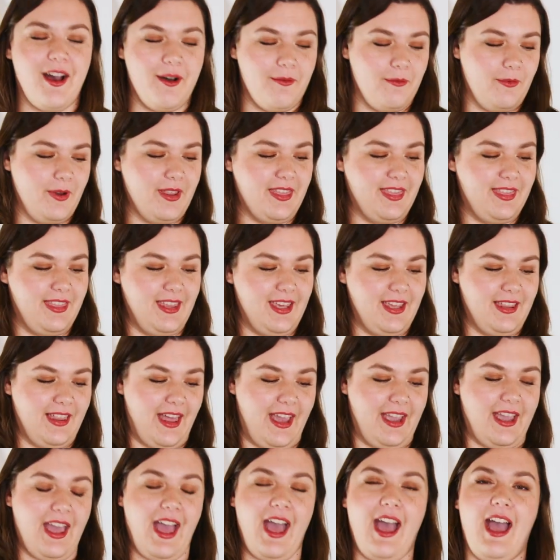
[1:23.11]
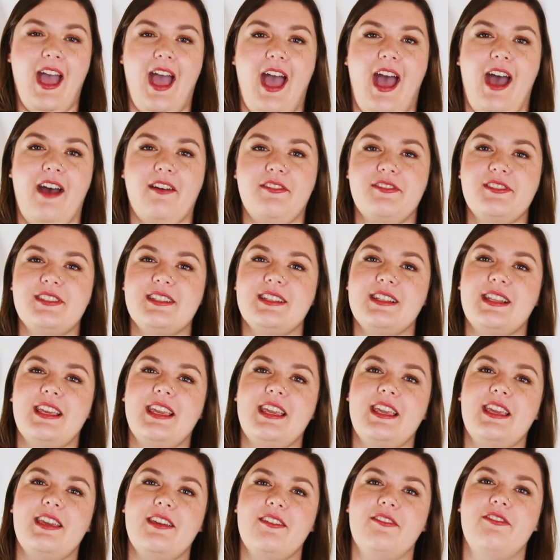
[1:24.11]
with the like half
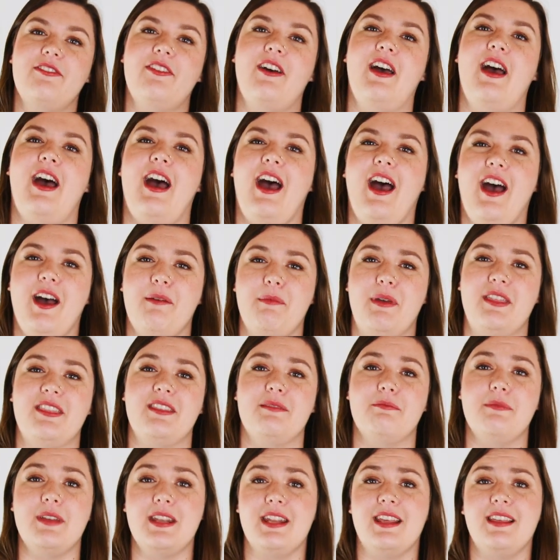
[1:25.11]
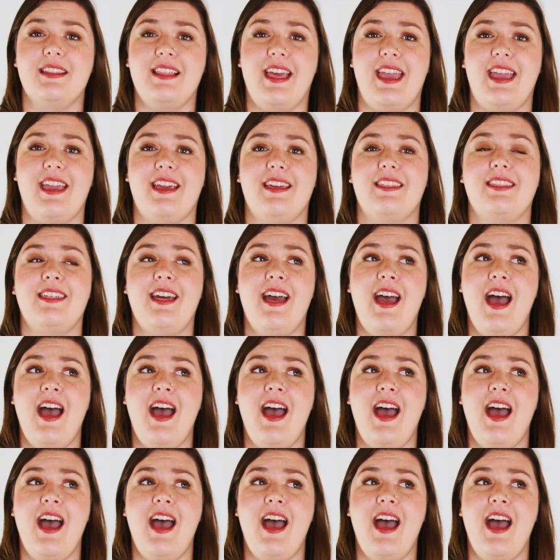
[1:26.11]
sleeve and the midi length.